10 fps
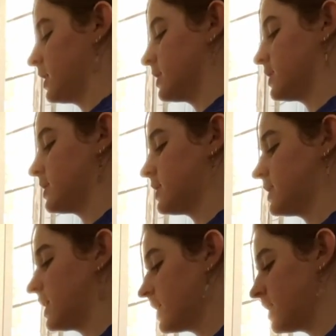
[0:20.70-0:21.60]

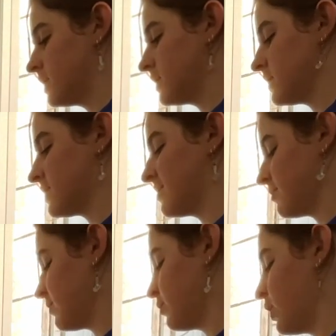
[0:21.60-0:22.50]
Stickers?
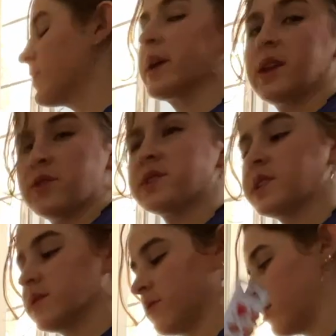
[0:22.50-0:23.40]
What am I gonna use
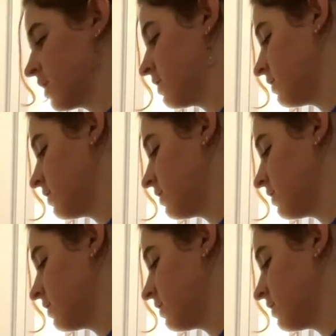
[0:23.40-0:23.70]
these for?